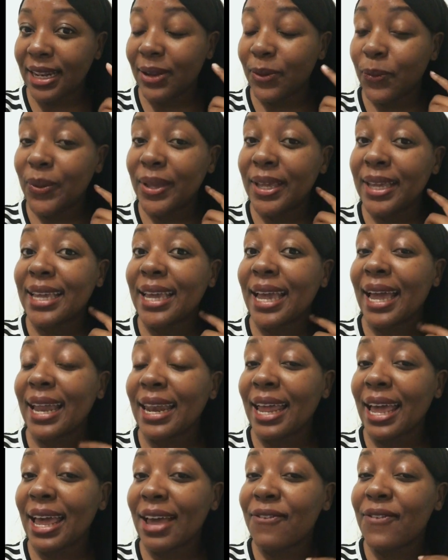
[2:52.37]
we can
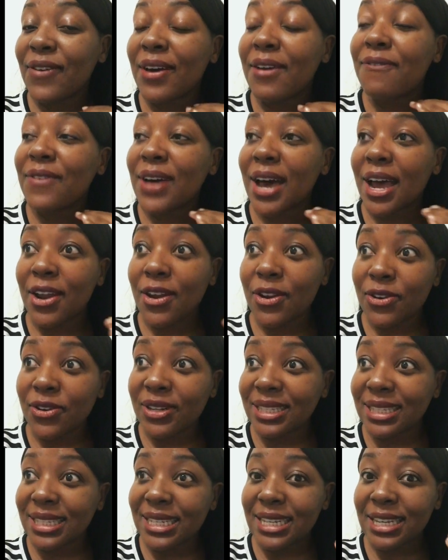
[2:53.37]
have a
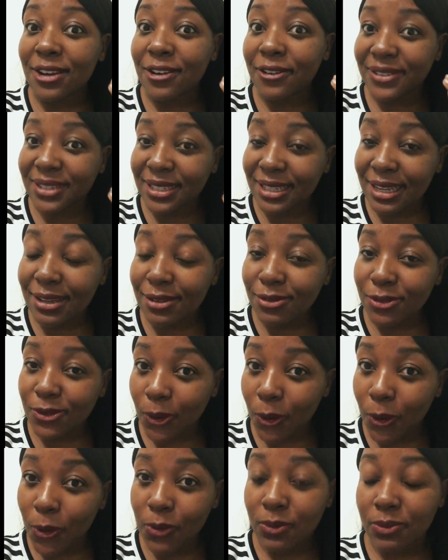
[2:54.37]
variety of skin
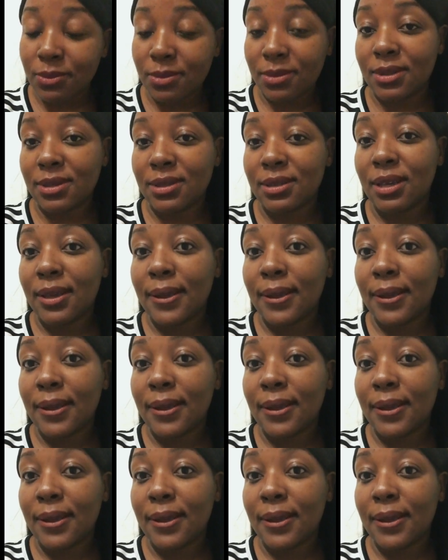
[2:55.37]
tones.